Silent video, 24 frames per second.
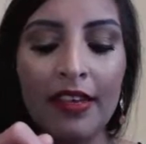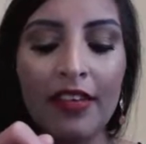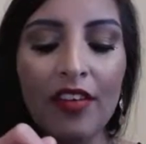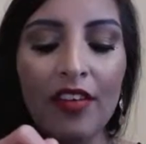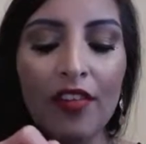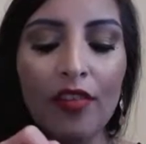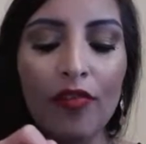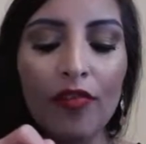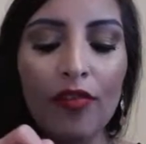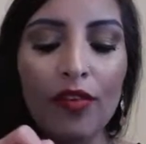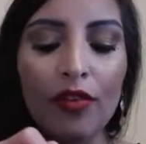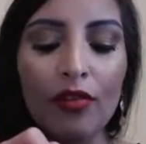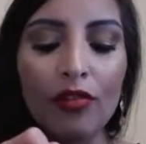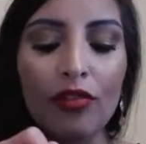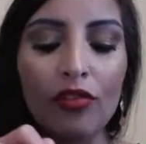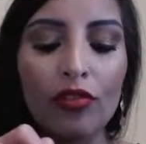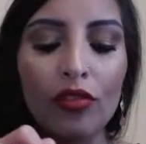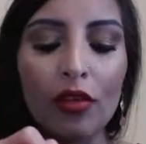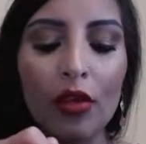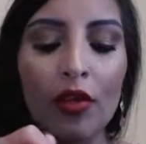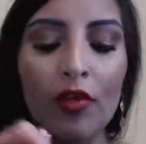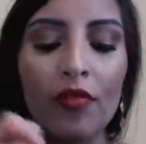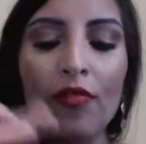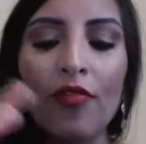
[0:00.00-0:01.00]
they just feel
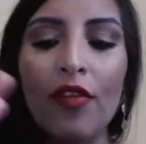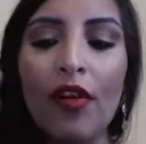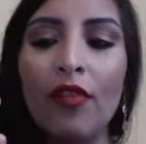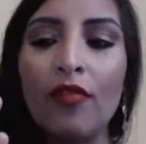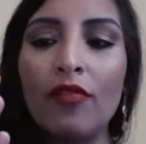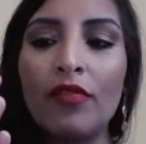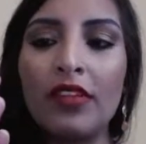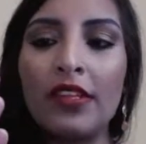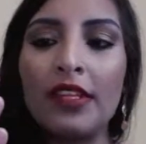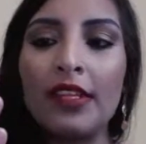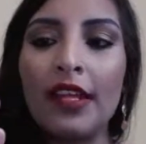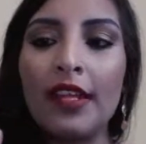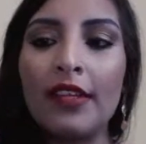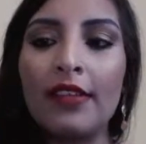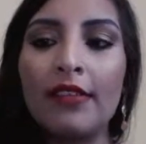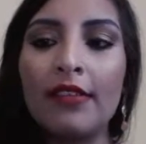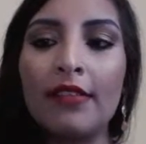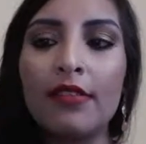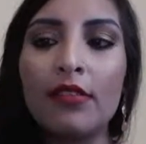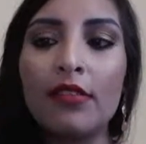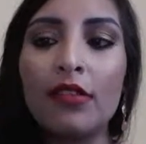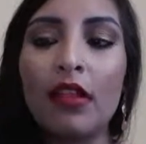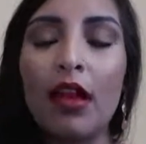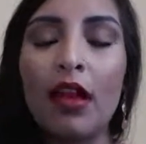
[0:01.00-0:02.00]
so velvety
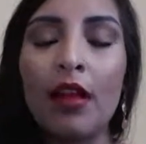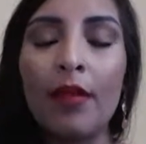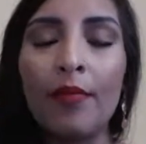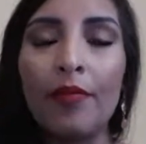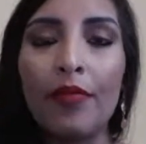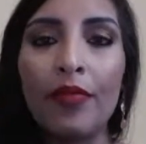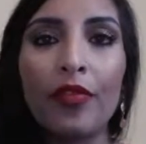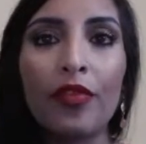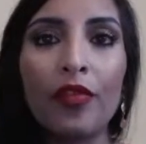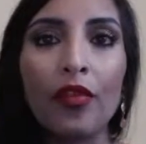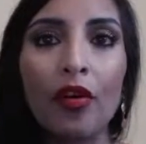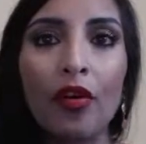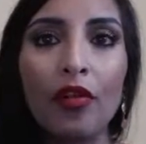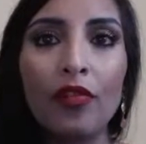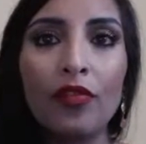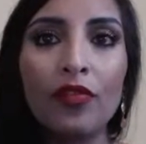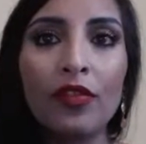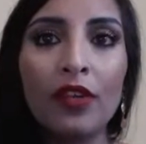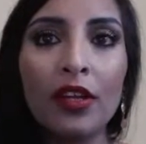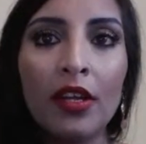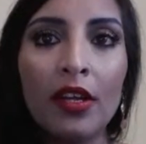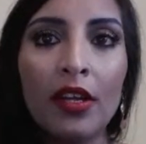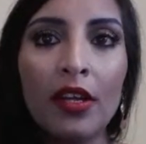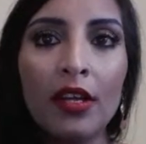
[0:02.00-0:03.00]
and
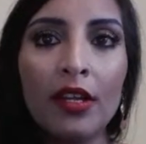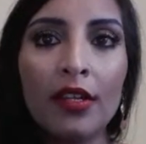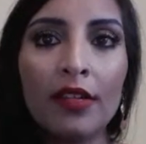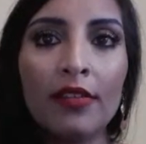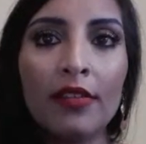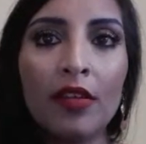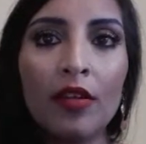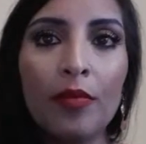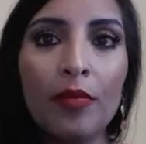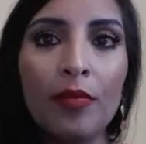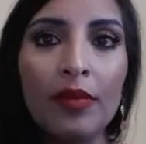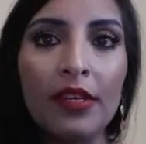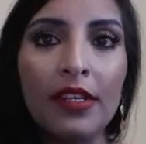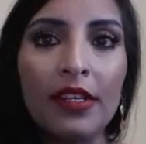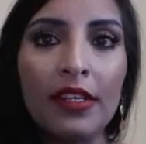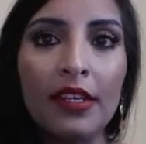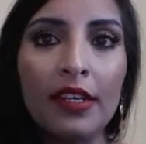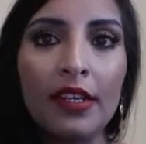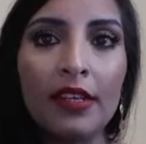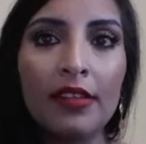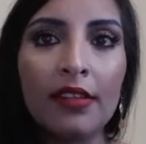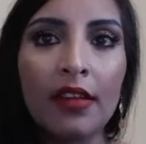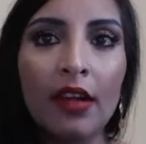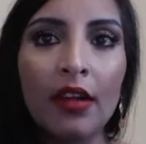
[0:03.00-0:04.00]
soft, so
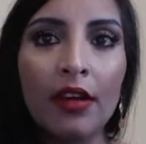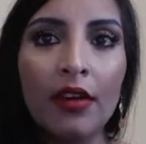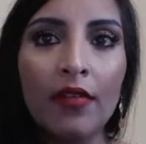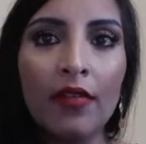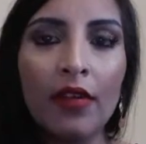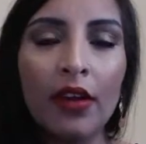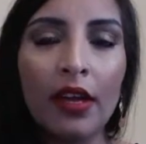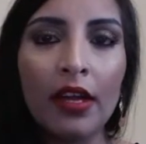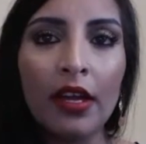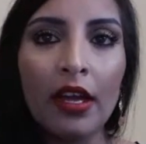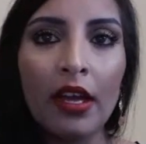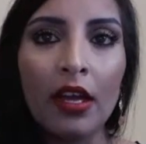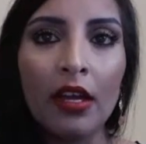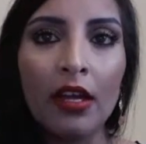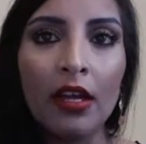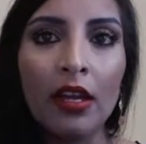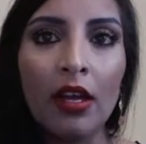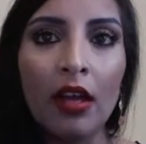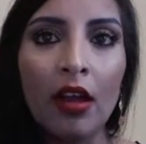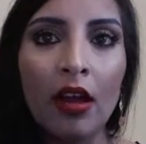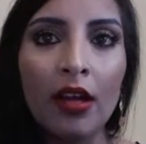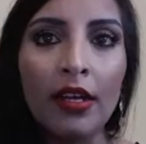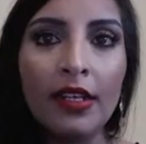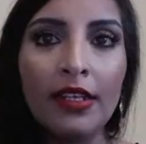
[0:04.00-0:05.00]
pretty. It's kind of like a
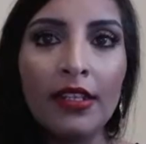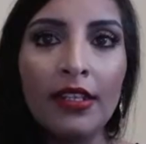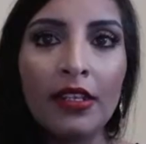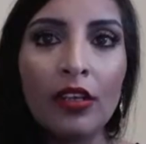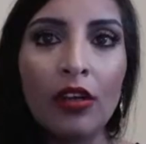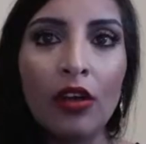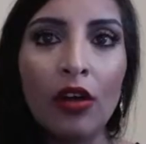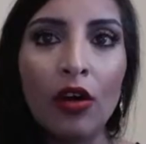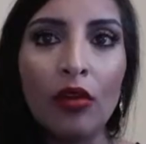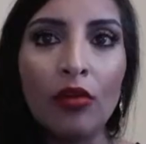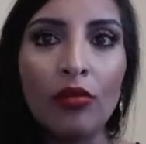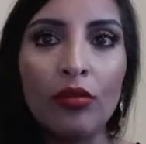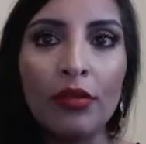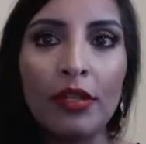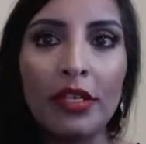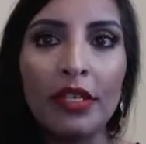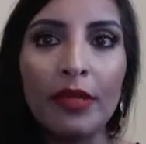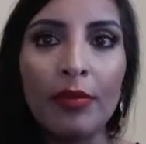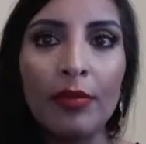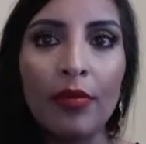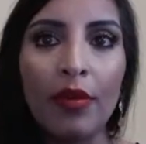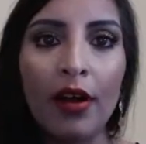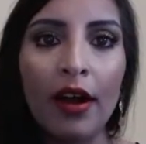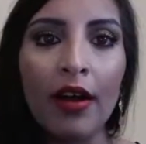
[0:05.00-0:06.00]
light
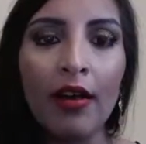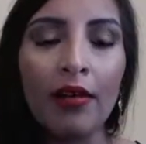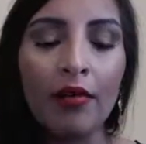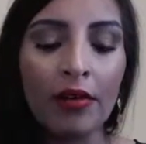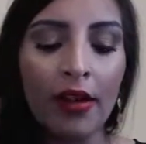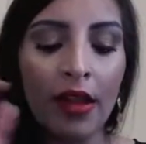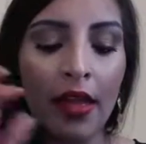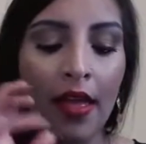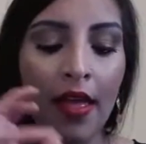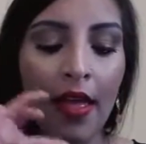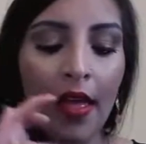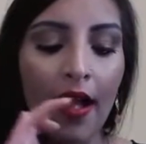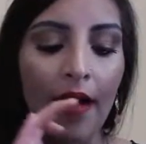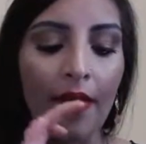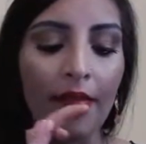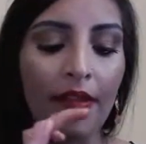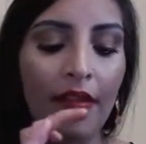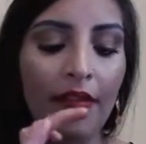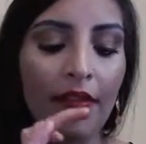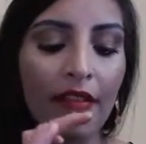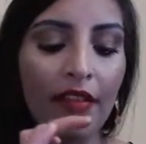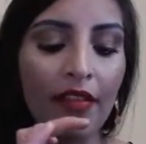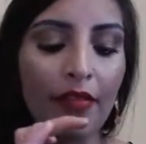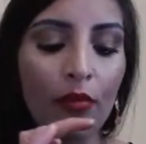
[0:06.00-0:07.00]
goldy brown,
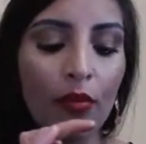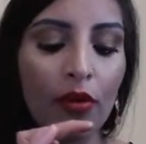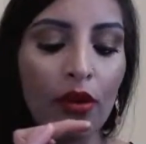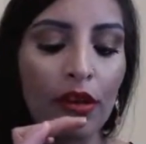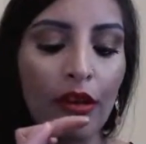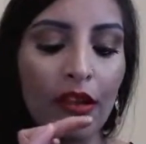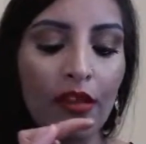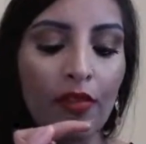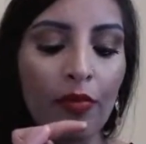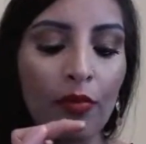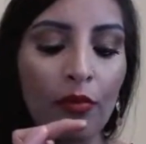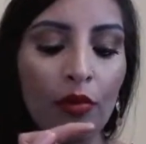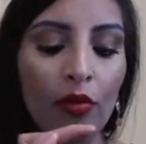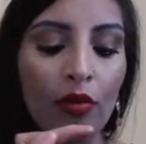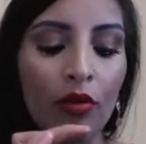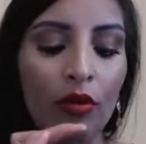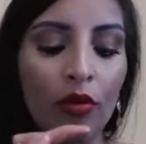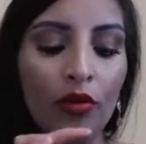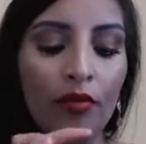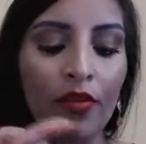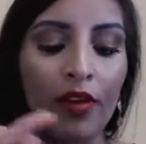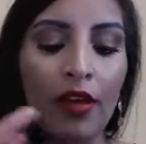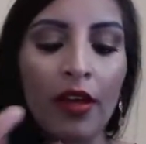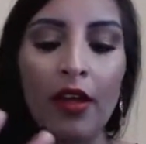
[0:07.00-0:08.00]
and then this one is
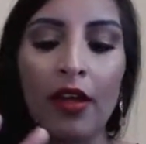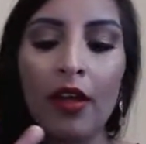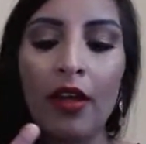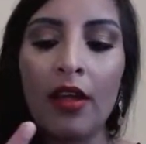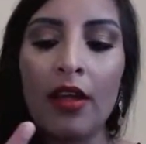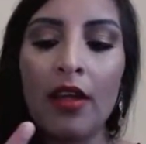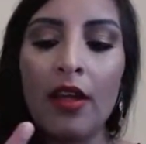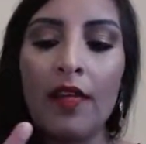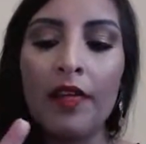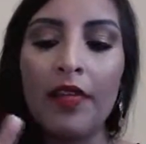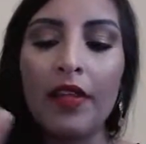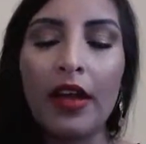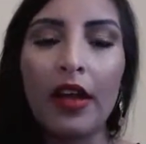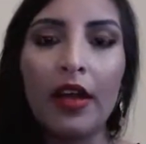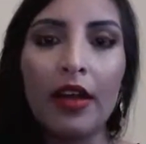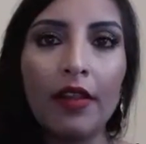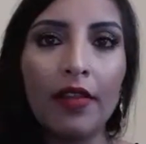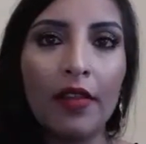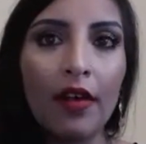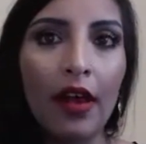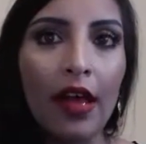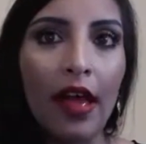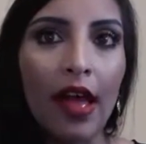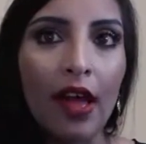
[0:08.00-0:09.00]
more of a, the
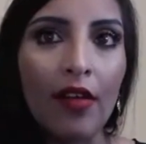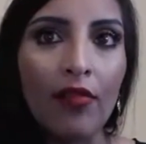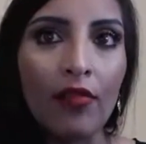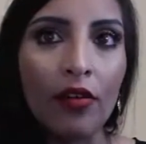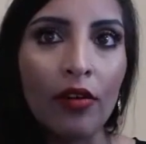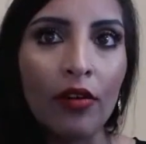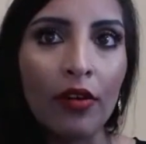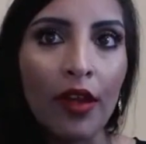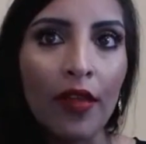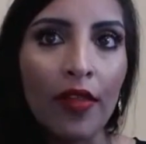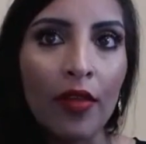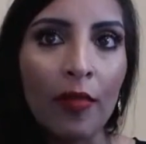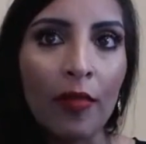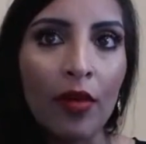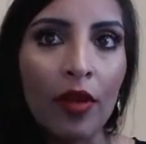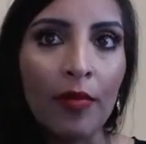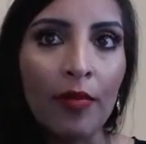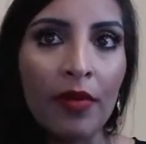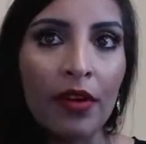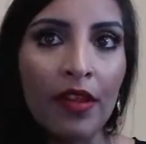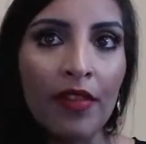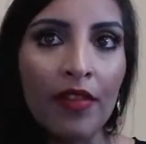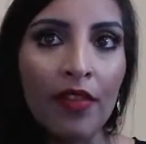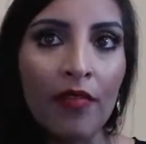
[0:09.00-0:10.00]
color that I have on at the
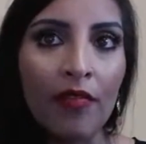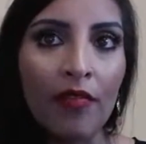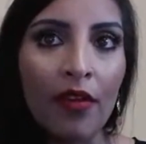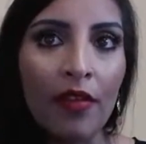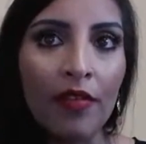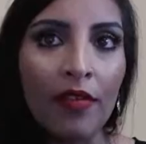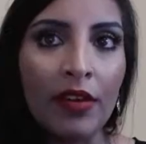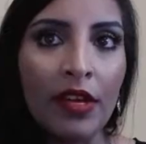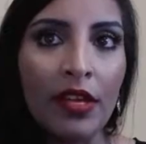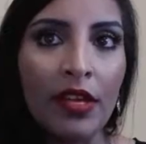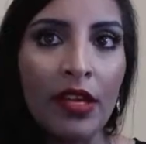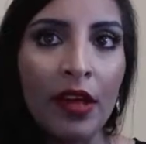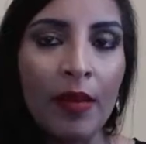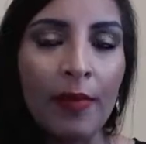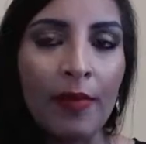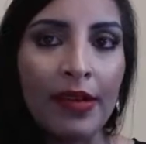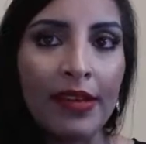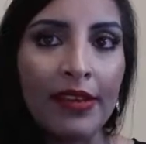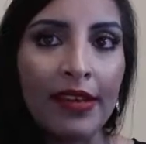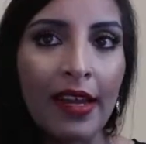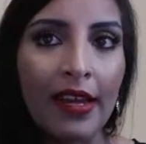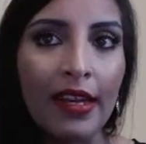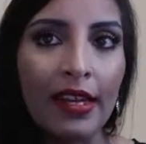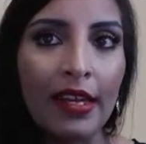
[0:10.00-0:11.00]
moment, it's a very
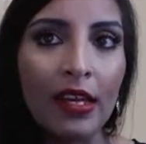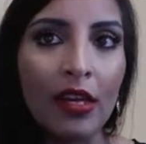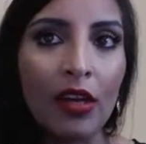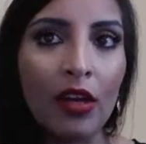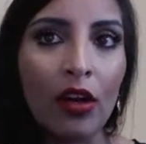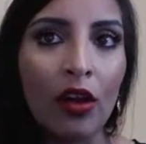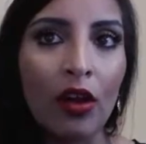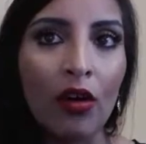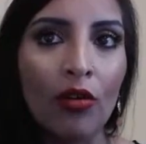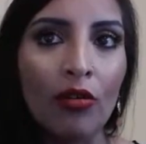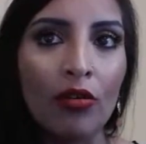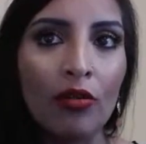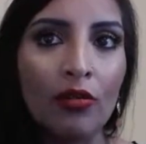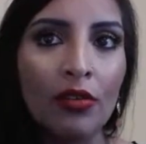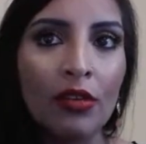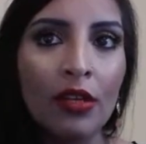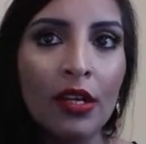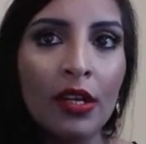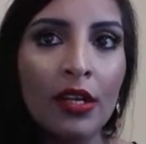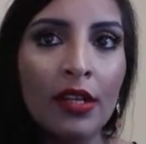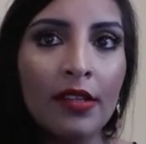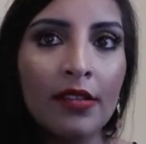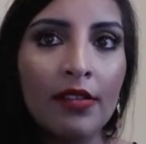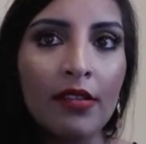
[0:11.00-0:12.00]
metallic gold.
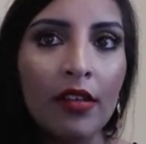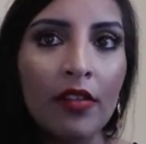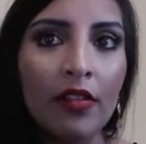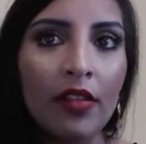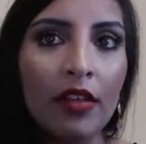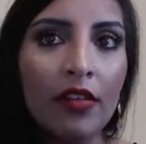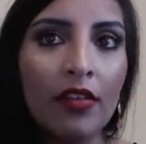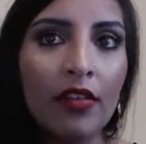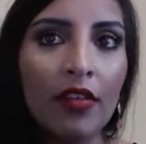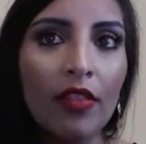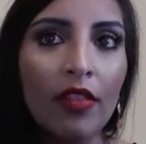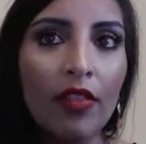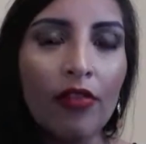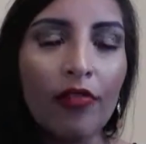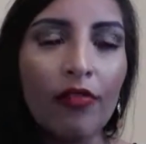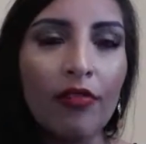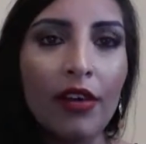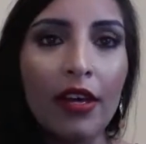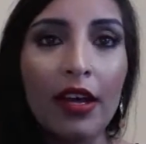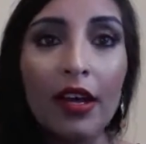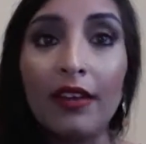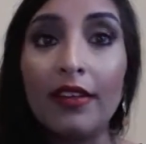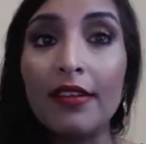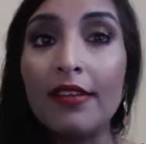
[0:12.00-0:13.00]
So those are the
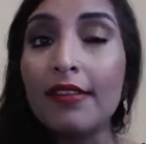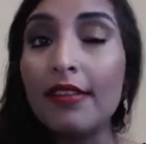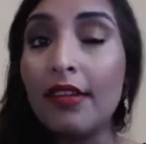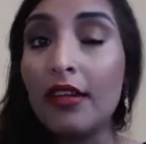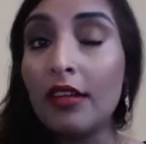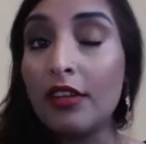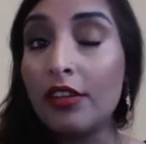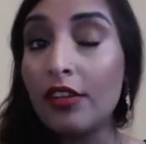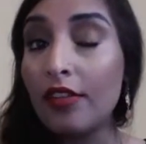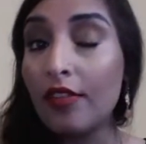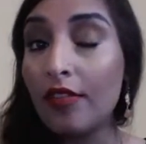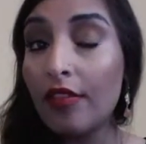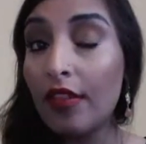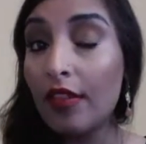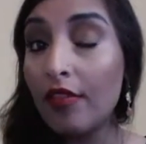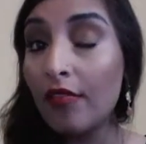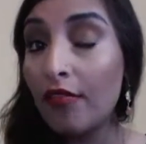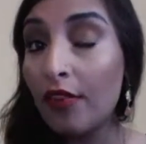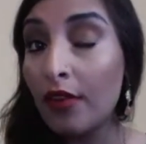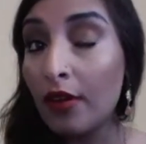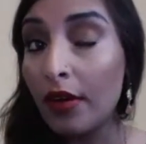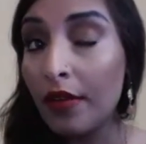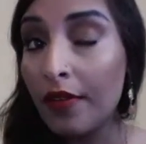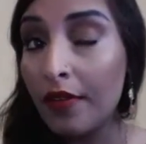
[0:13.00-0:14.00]
three colors, and I just
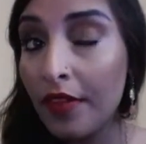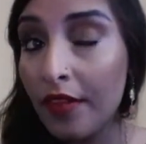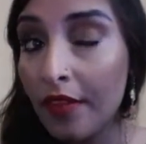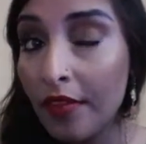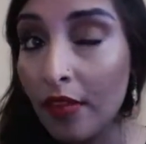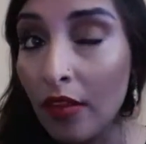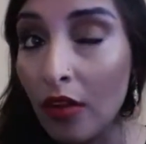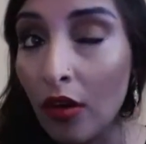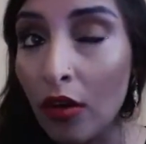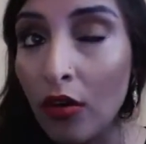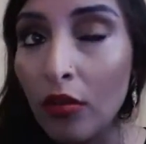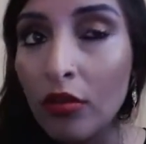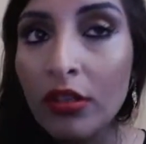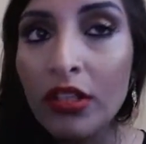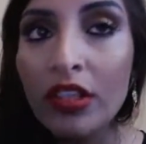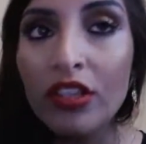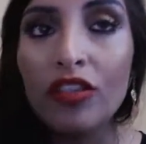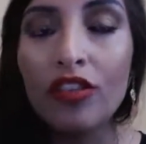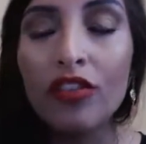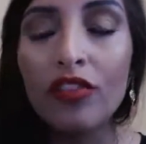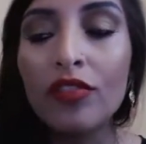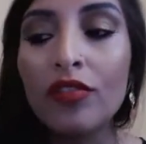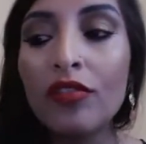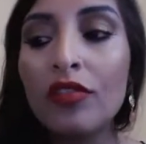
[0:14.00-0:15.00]
feel like this gold
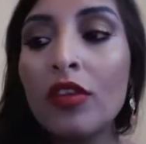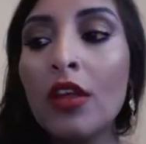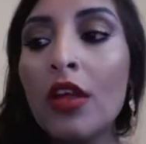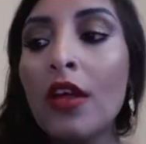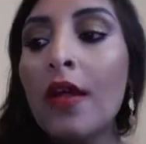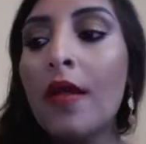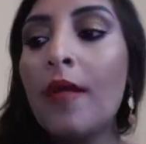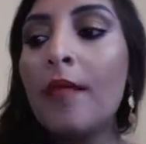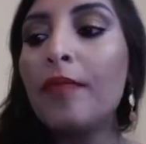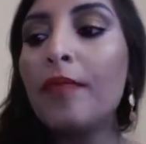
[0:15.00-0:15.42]
is just,